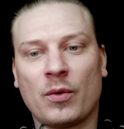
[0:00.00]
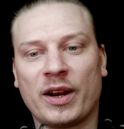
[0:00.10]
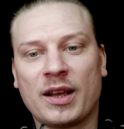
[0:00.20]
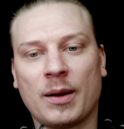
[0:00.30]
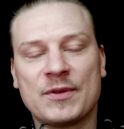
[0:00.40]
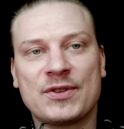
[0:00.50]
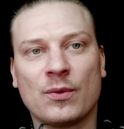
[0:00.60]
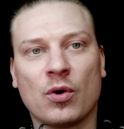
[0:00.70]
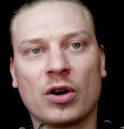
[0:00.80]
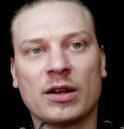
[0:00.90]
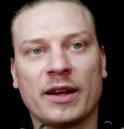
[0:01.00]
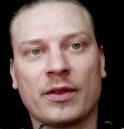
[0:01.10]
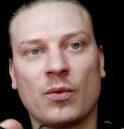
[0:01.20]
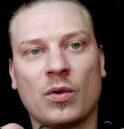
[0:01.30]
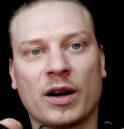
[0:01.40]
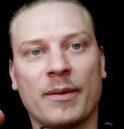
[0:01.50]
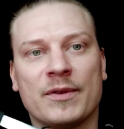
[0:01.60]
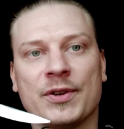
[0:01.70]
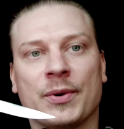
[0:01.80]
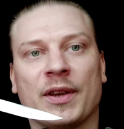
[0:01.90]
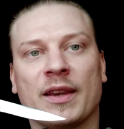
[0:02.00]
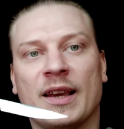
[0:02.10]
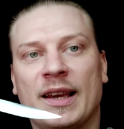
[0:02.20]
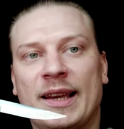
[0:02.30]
when it comes to work like what I'm doing,